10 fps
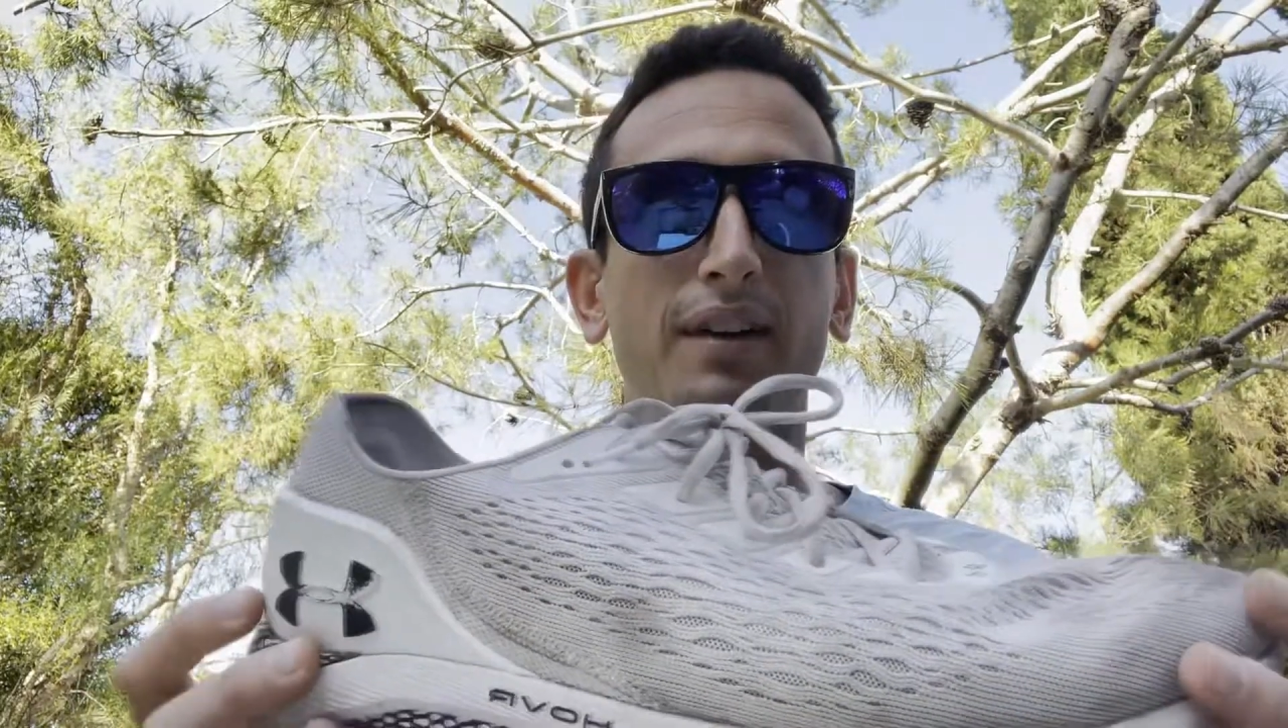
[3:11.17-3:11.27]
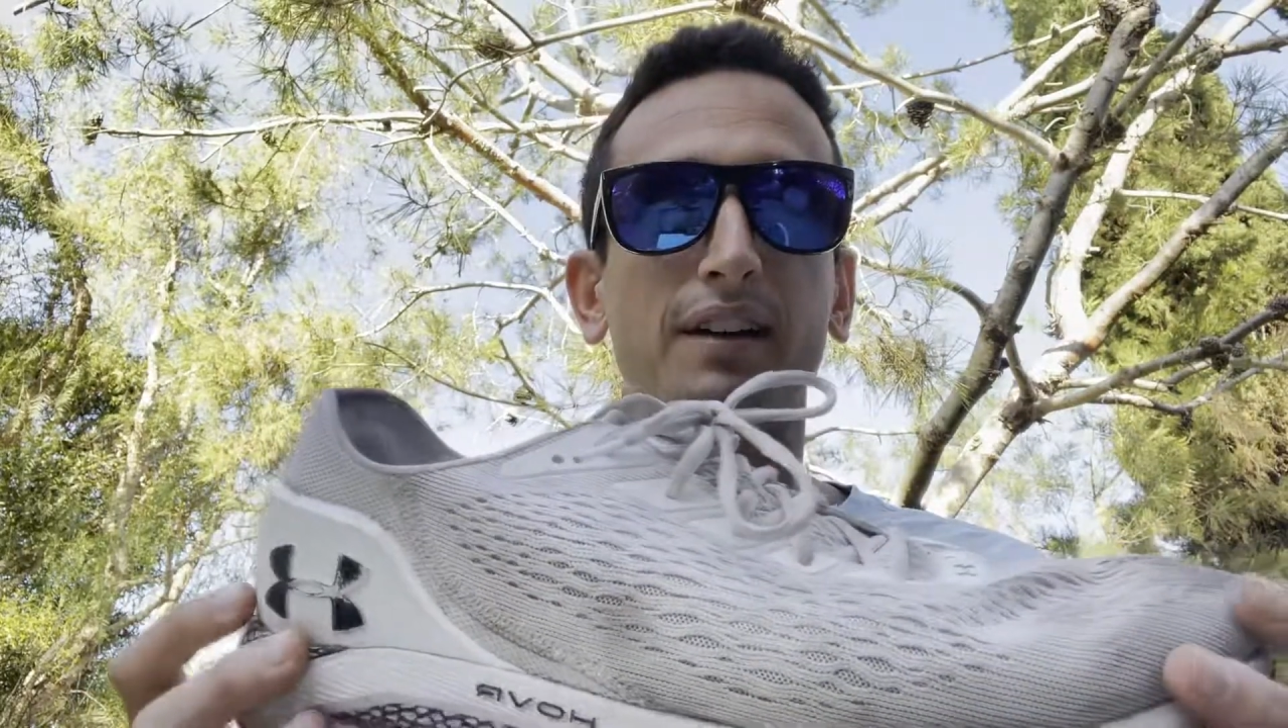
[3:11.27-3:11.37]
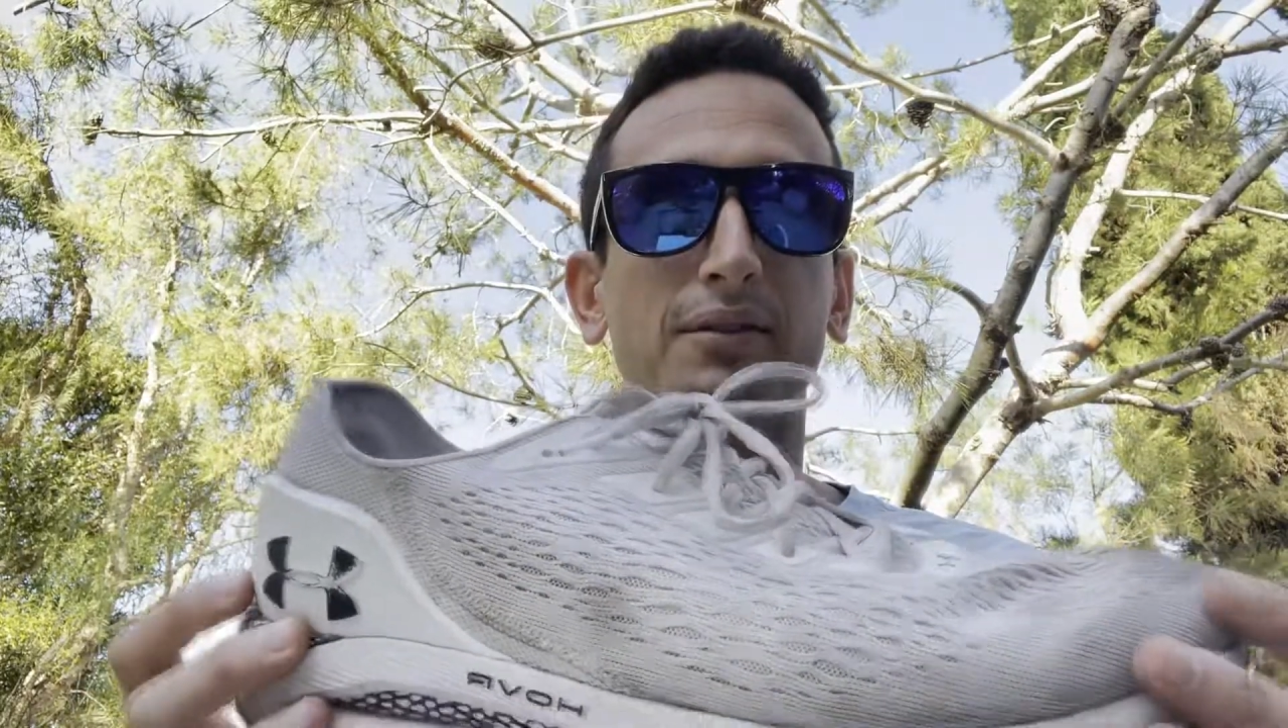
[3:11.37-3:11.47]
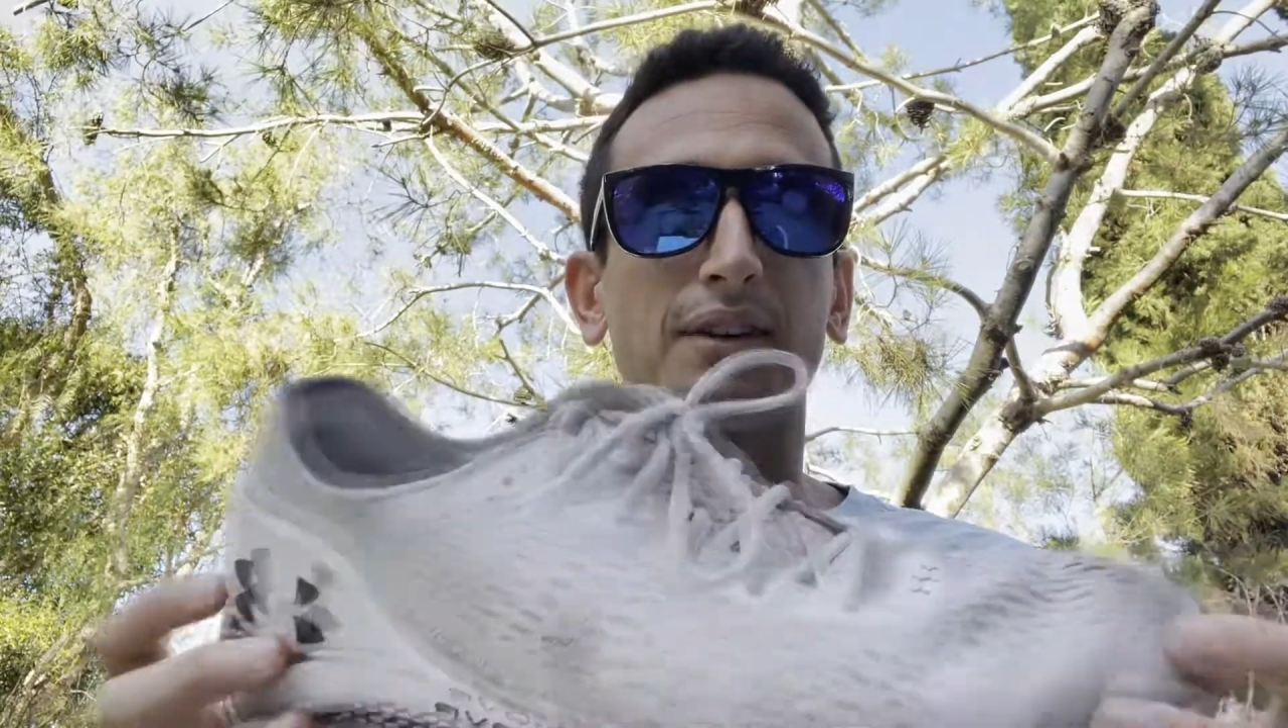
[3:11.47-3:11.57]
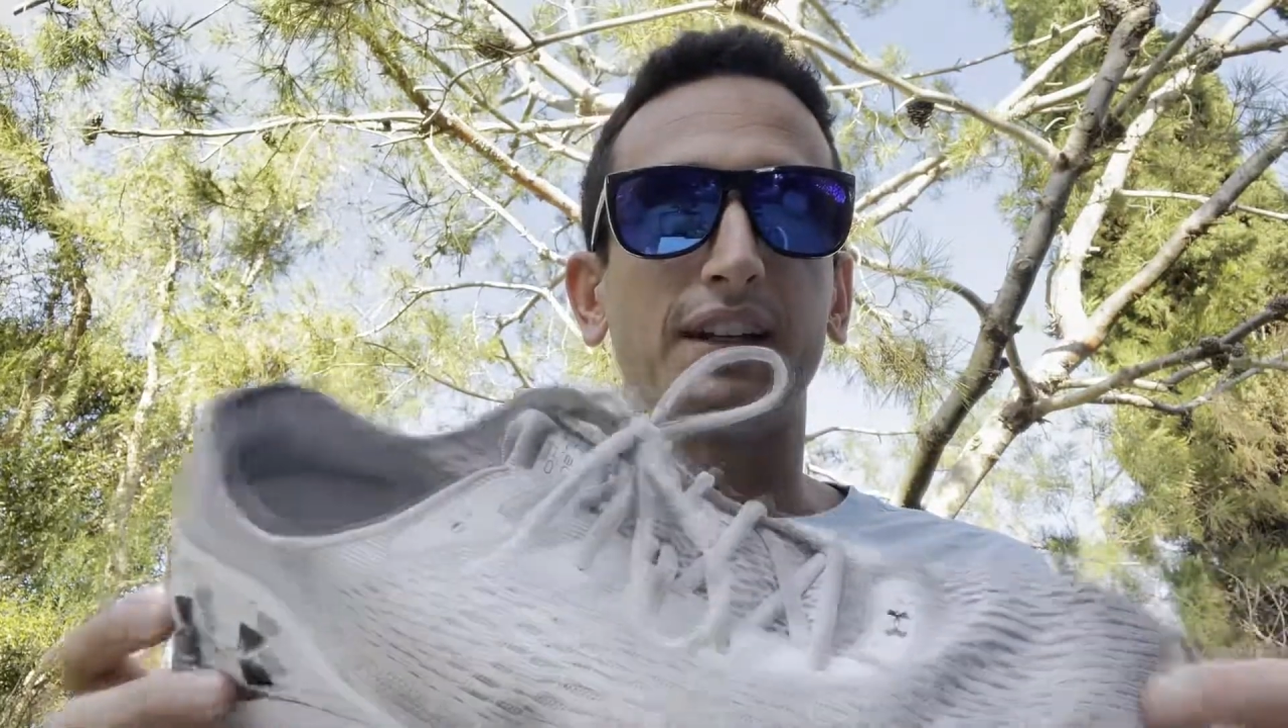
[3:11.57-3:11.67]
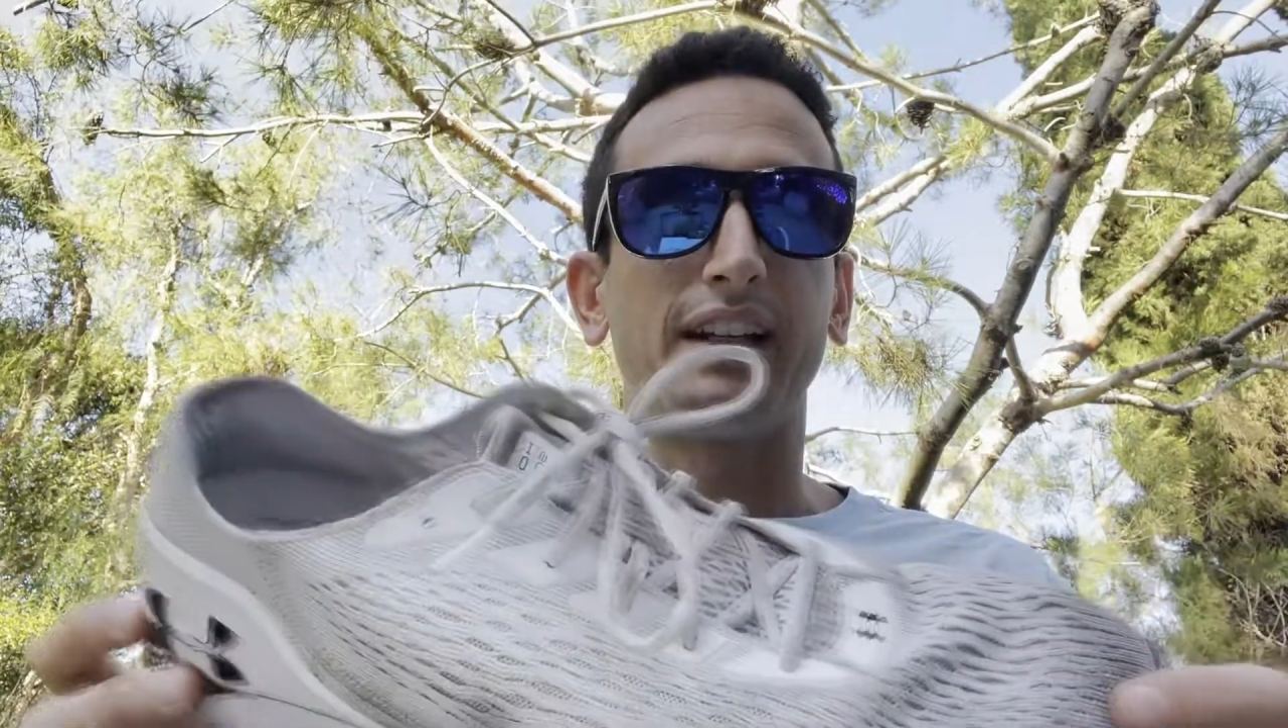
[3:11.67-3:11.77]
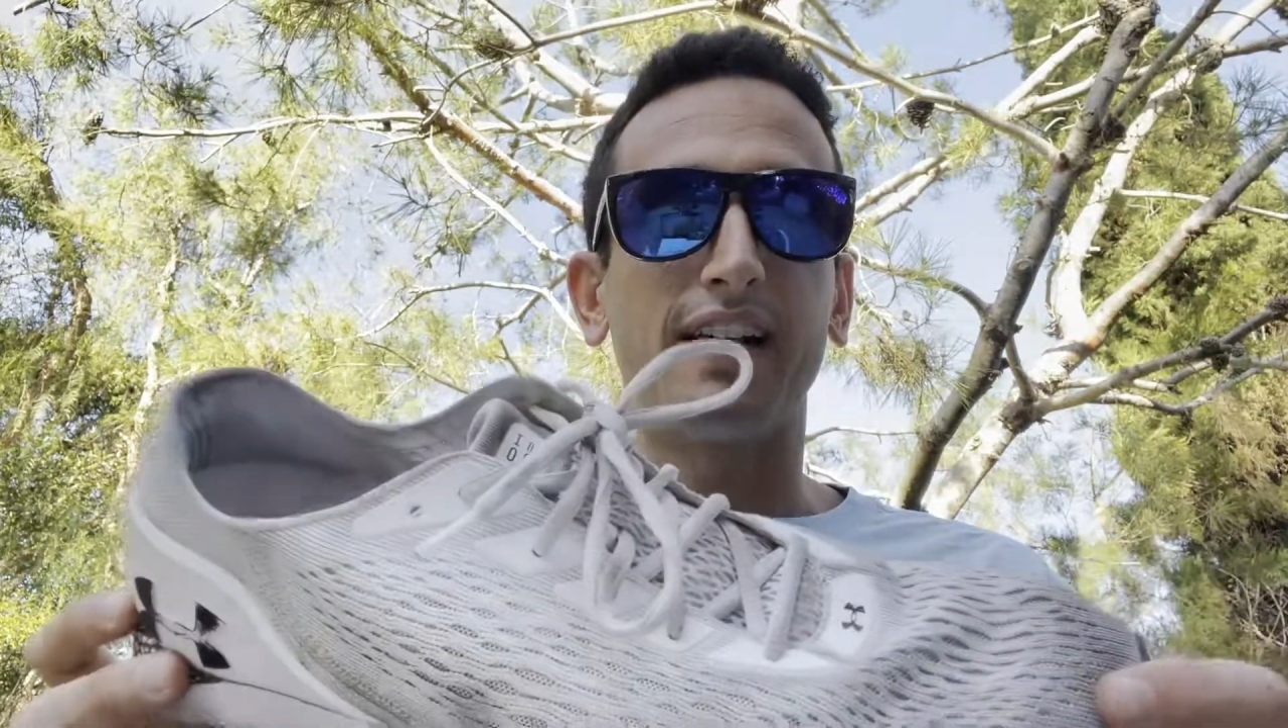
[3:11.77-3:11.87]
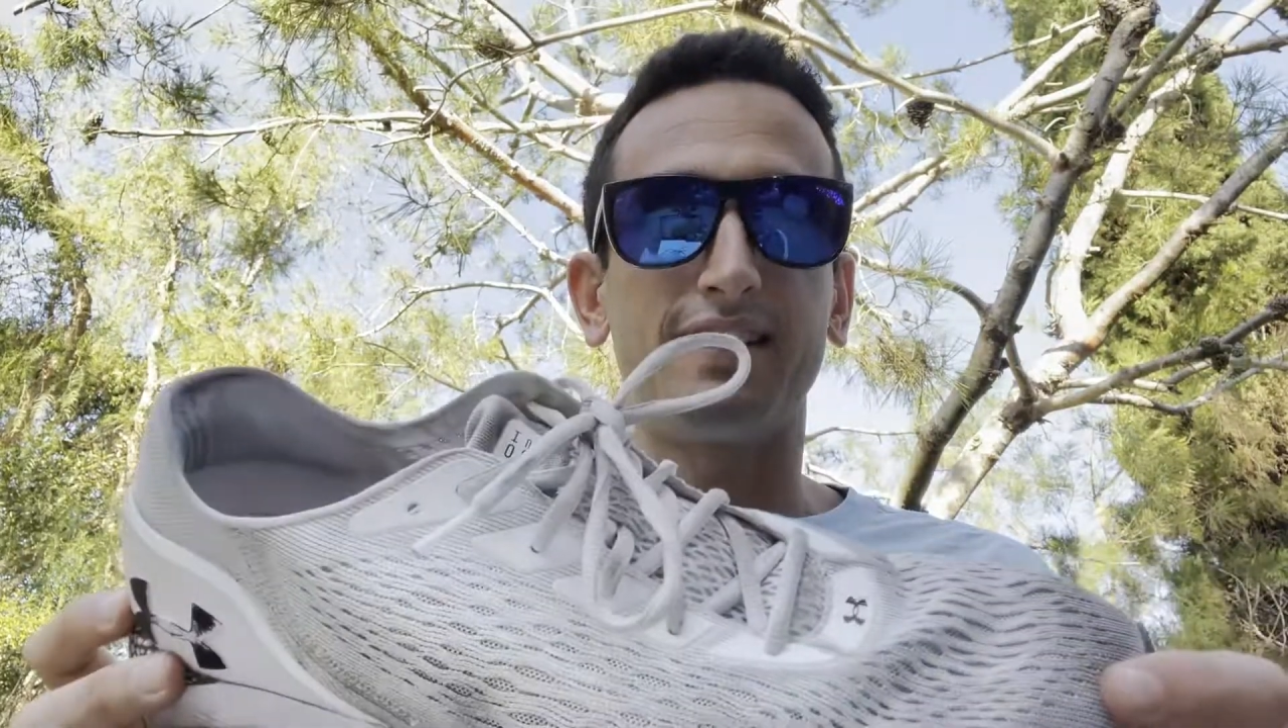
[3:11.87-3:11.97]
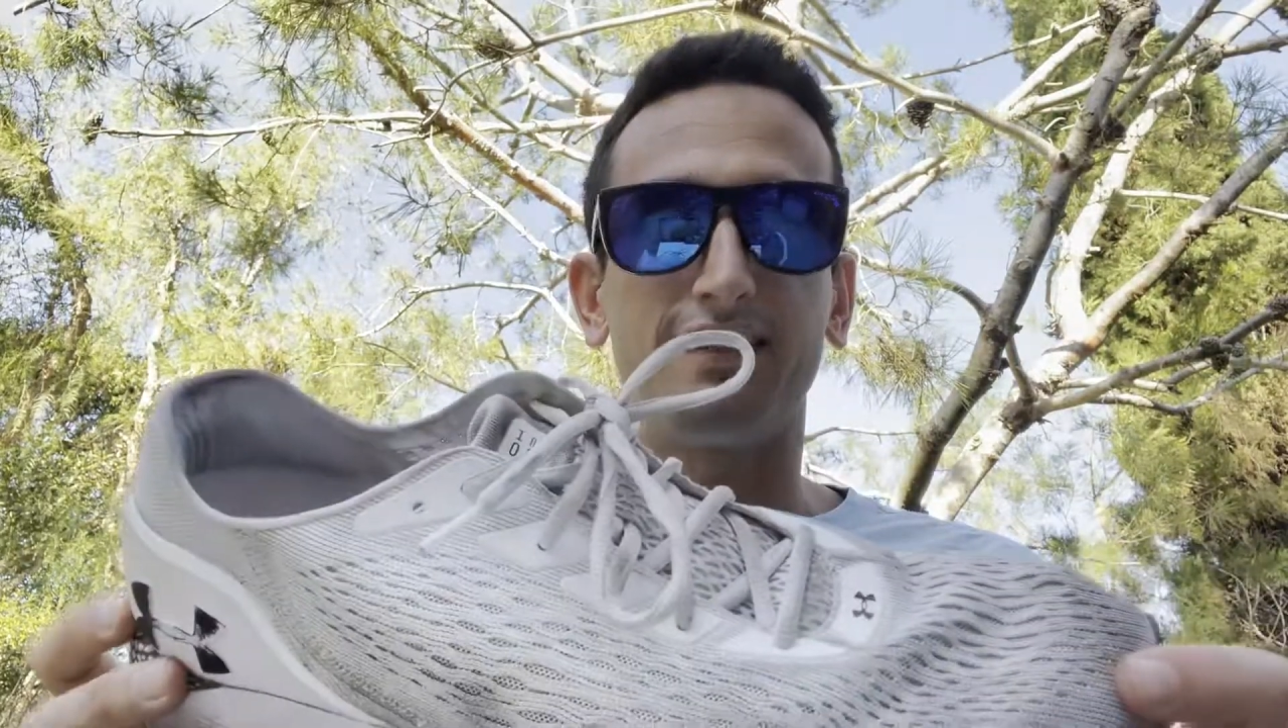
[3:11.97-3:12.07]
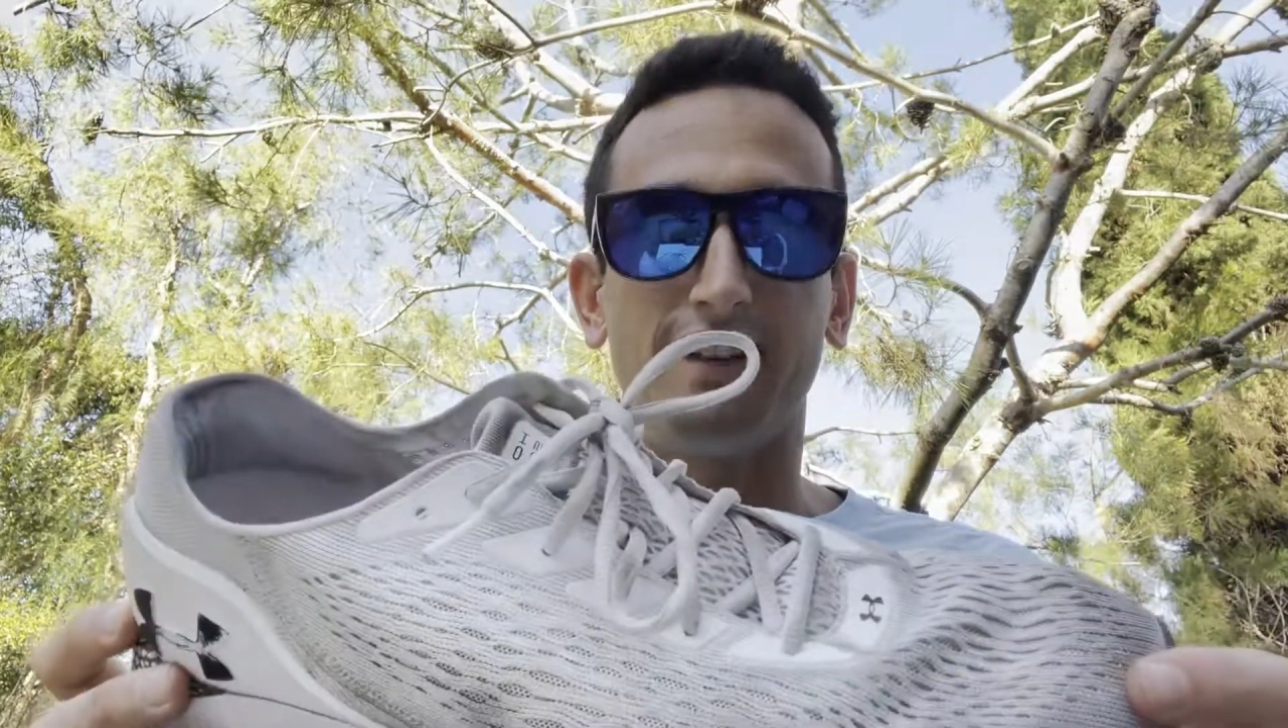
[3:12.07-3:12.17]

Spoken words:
in really nicely,